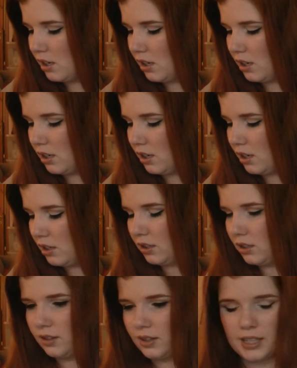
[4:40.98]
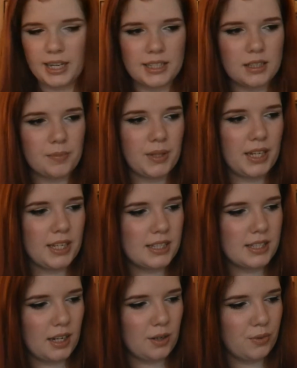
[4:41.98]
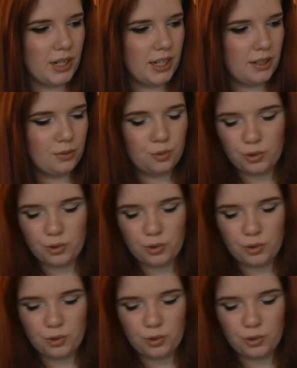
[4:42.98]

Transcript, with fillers: And oh, the next place I went